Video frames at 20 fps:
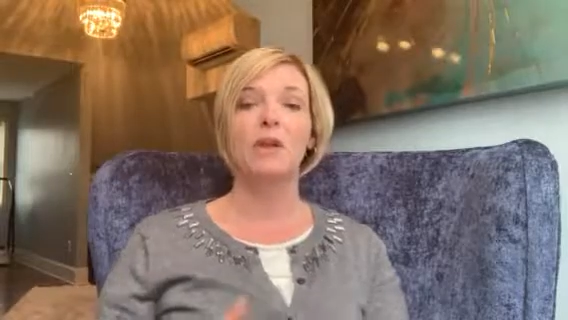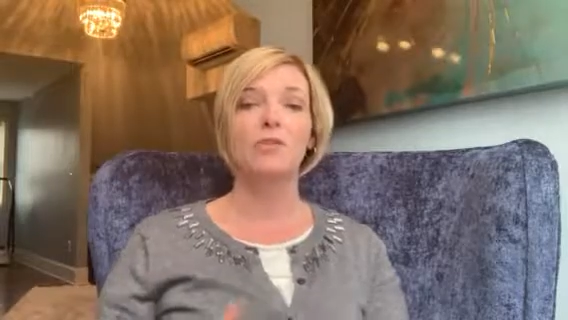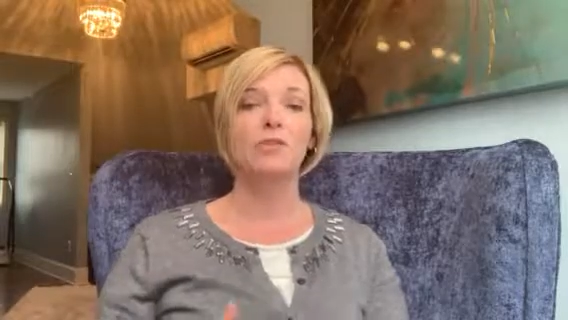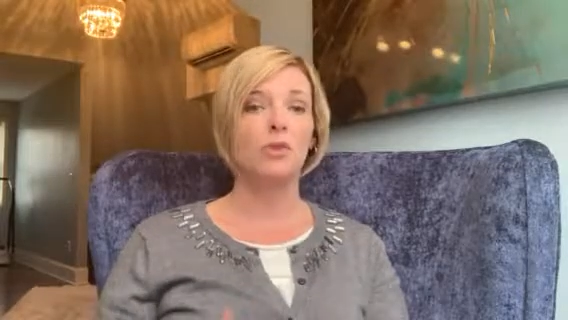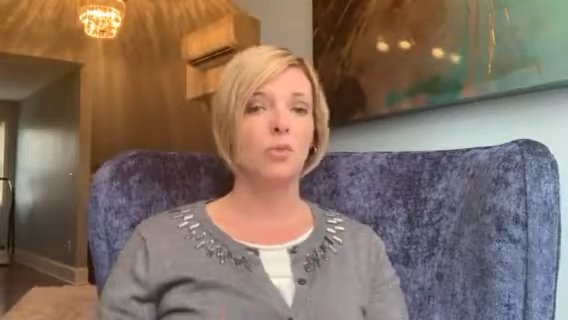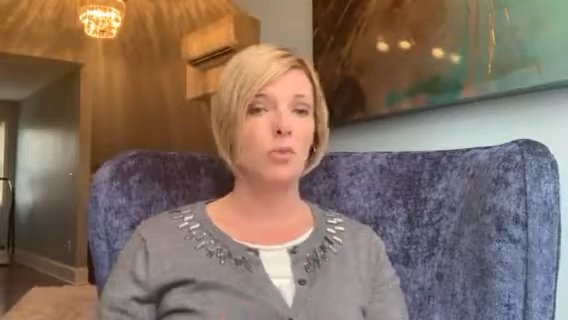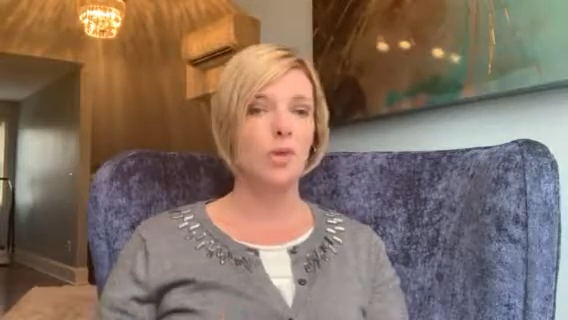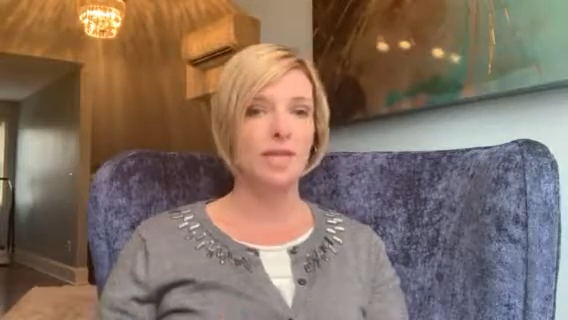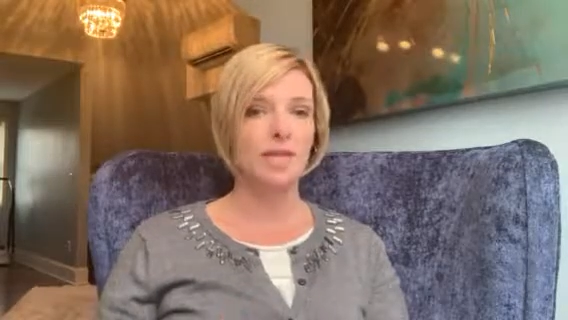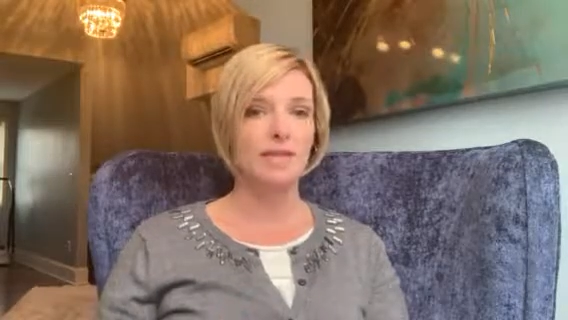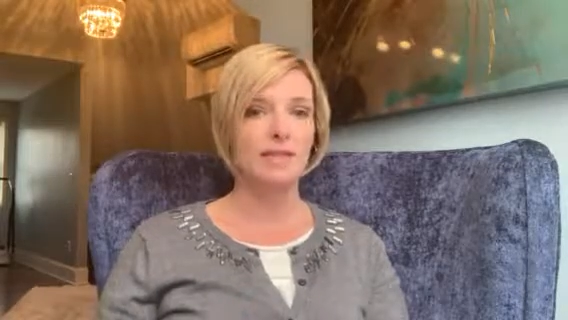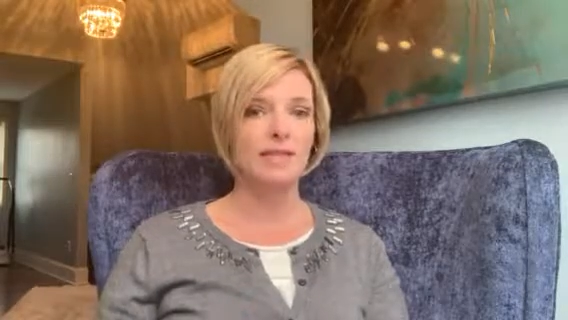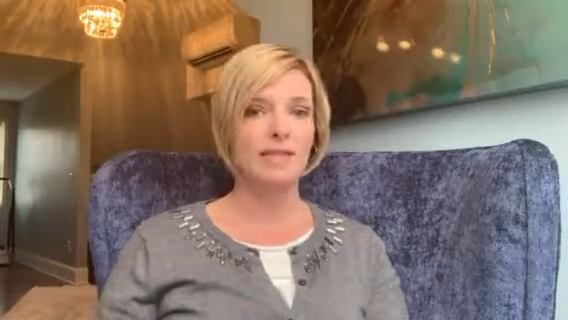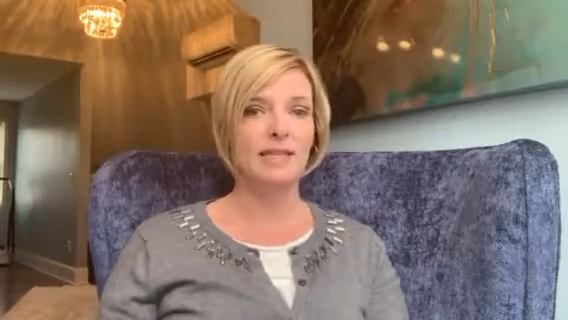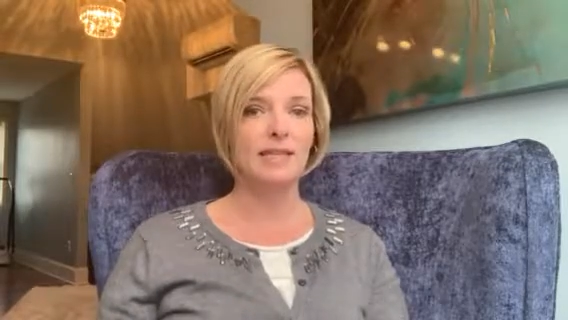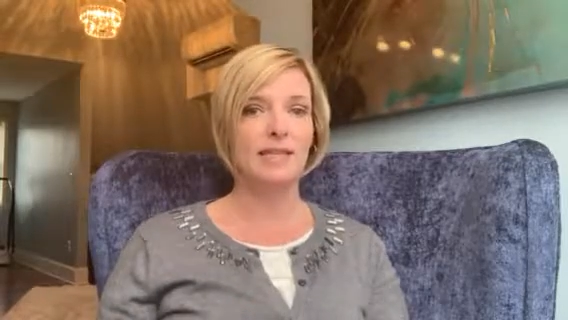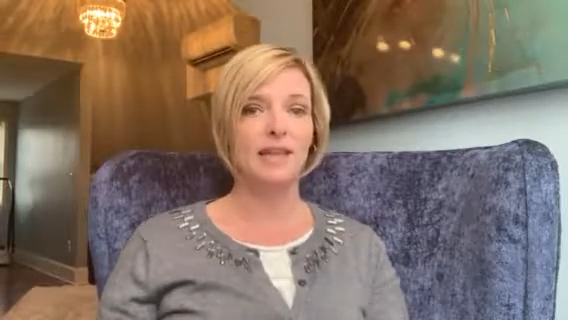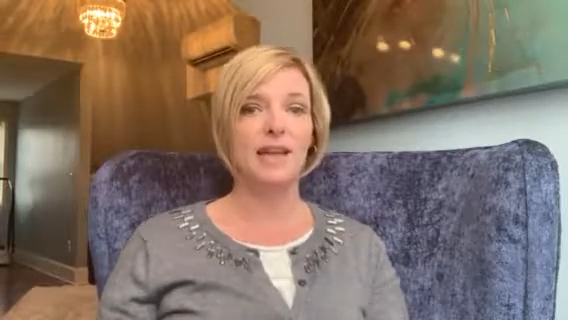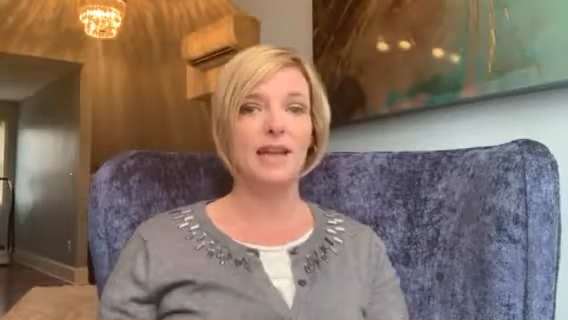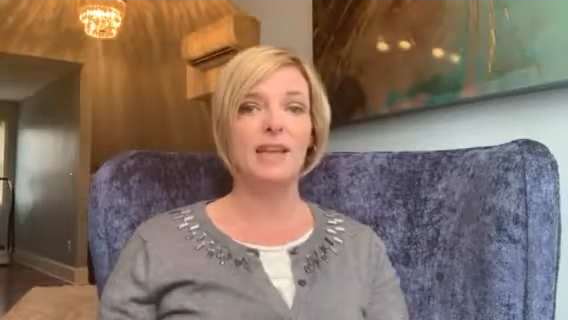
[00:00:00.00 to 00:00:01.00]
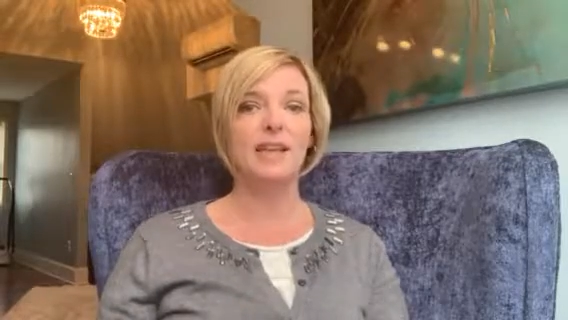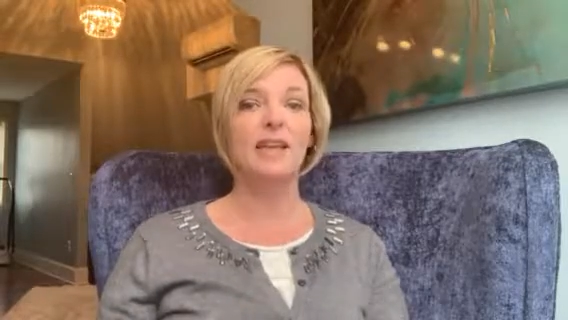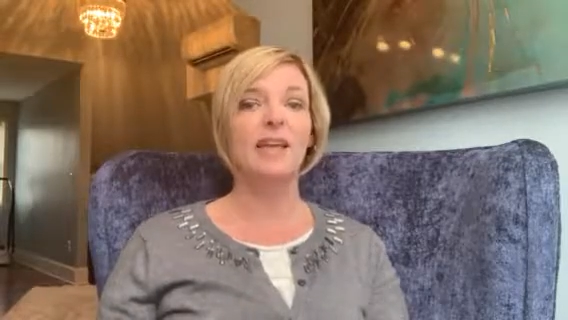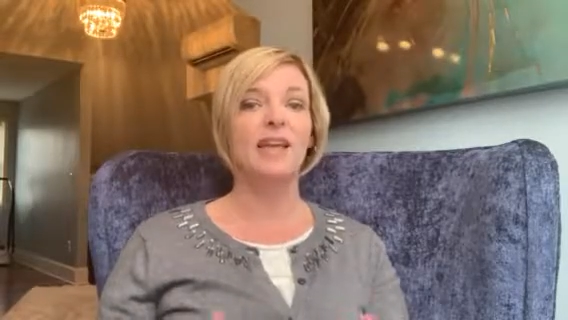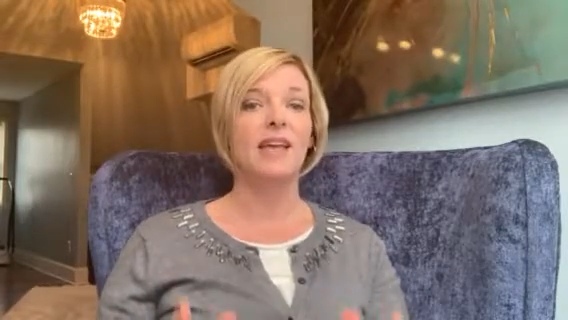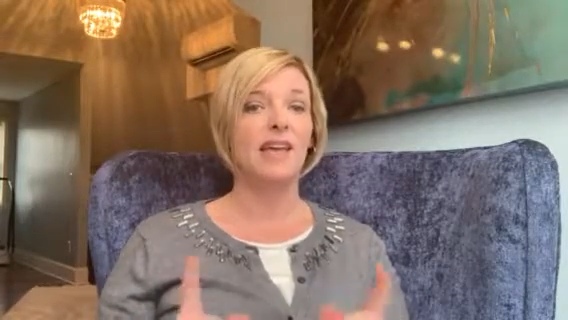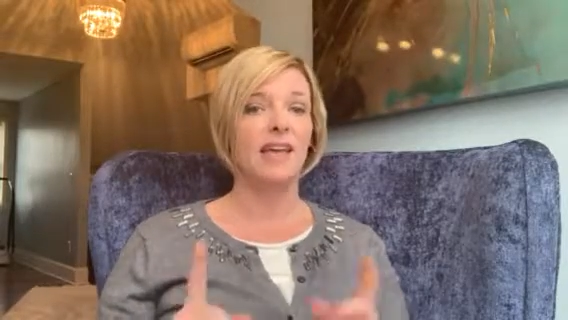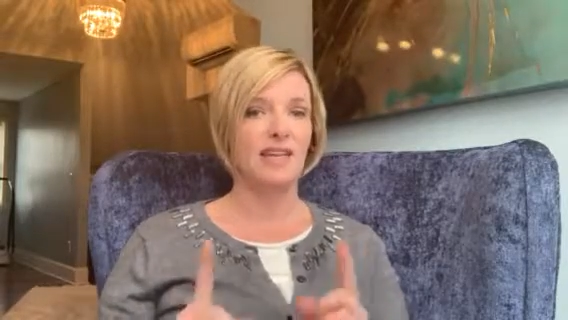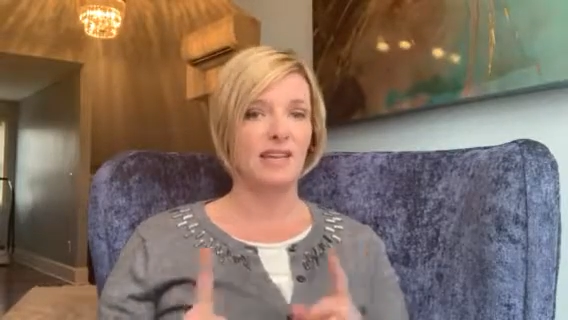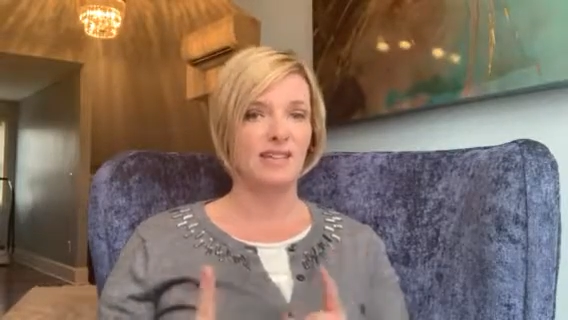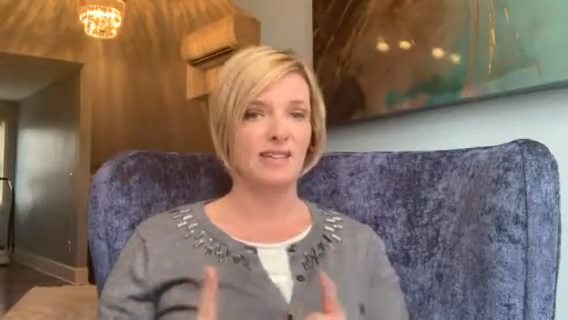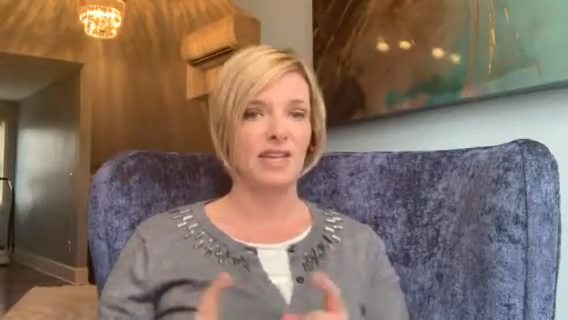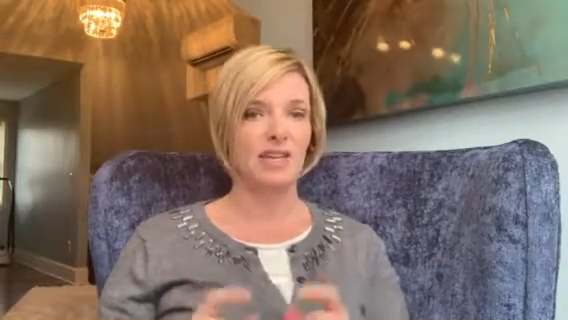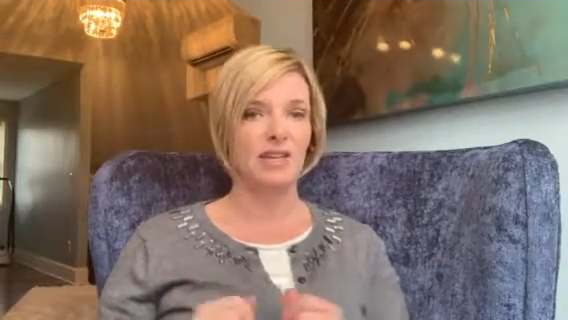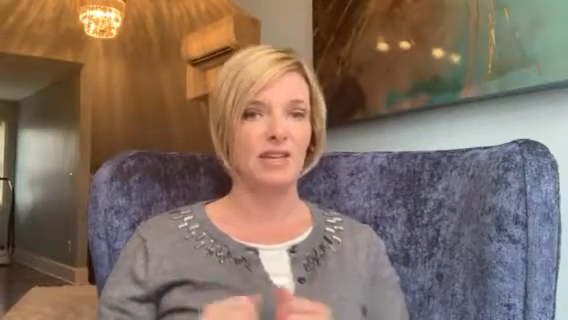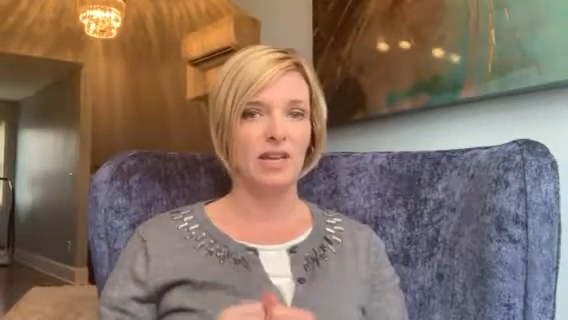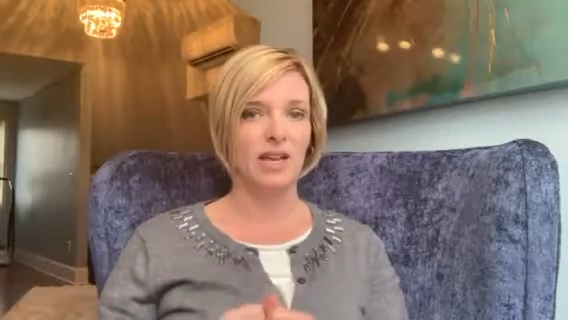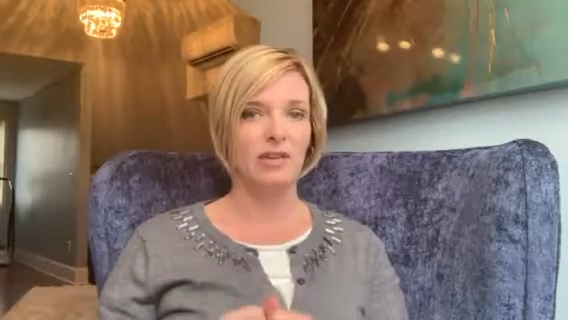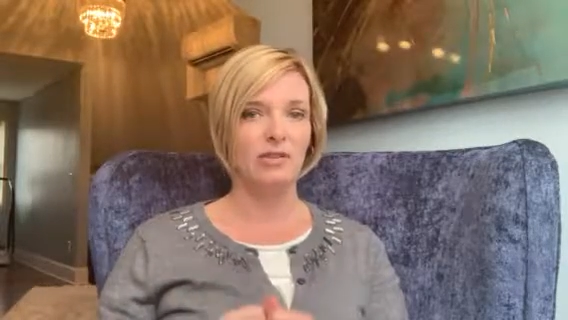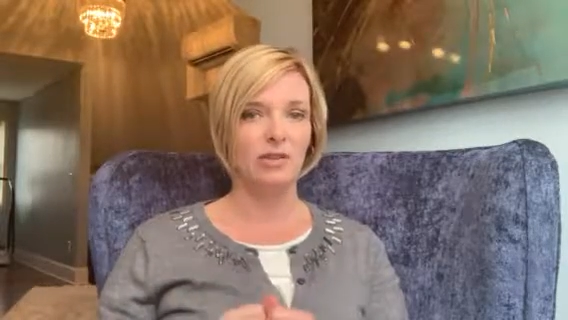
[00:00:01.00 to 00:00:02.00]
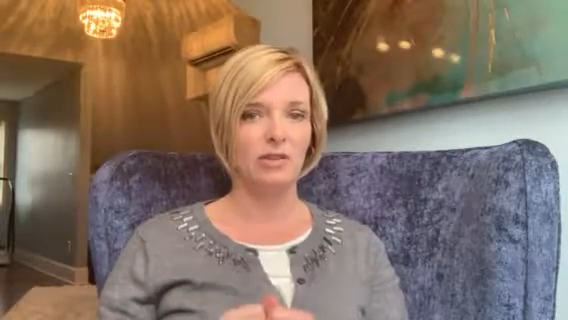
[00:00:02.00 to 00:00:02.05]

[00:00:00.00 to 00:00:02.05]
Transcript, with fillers: So we can see that, and I'll tell you how